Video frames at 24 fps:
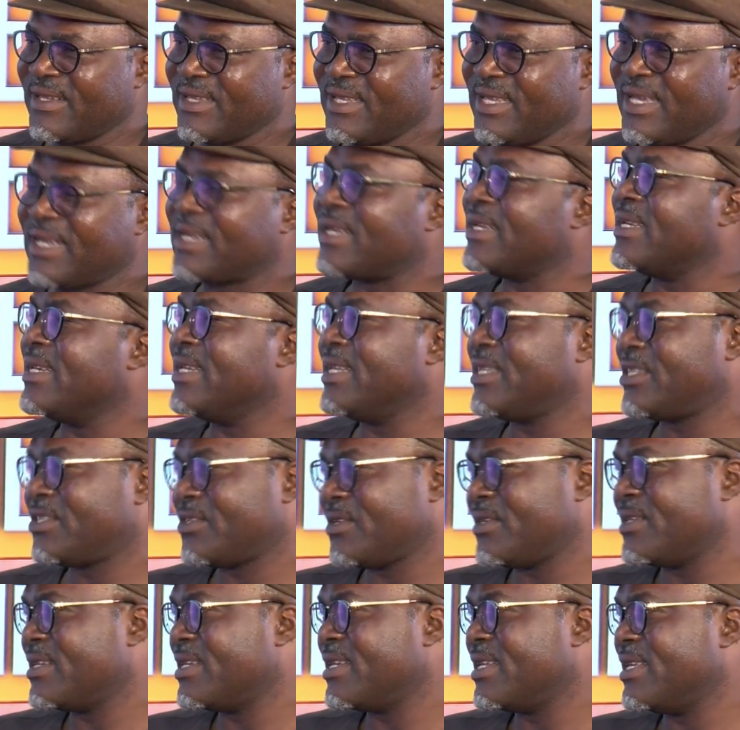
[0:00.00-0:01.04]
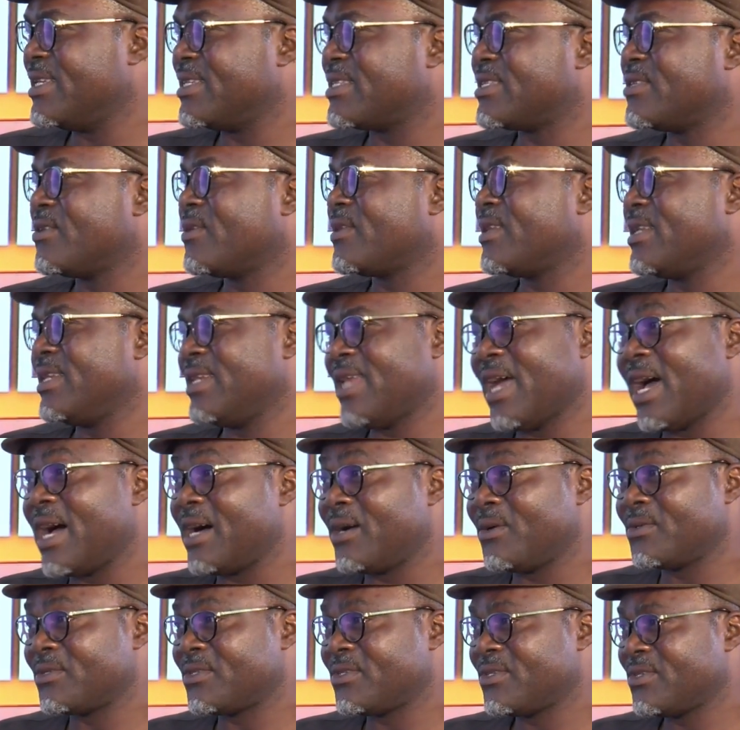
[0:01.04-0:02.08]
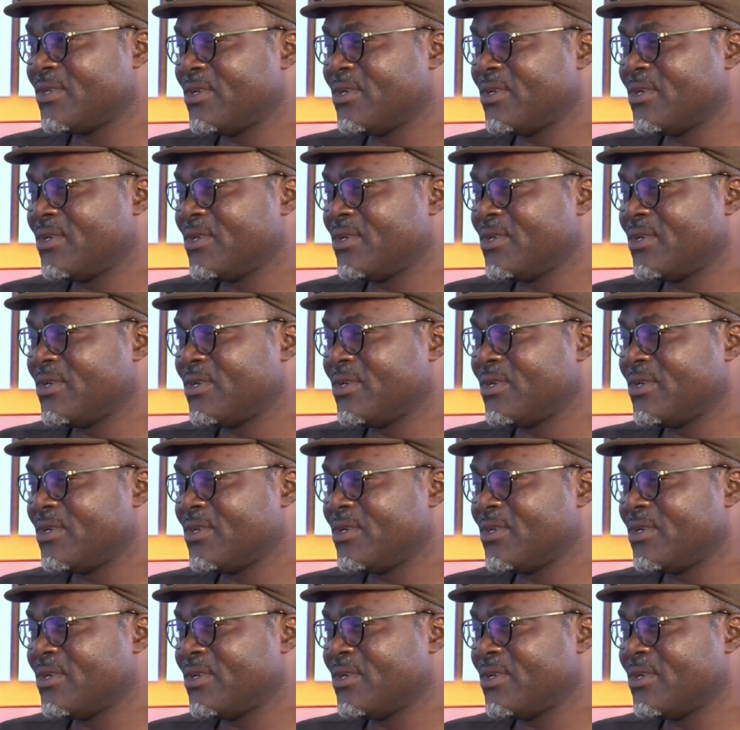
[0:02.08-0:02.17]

inclination is not in doubt.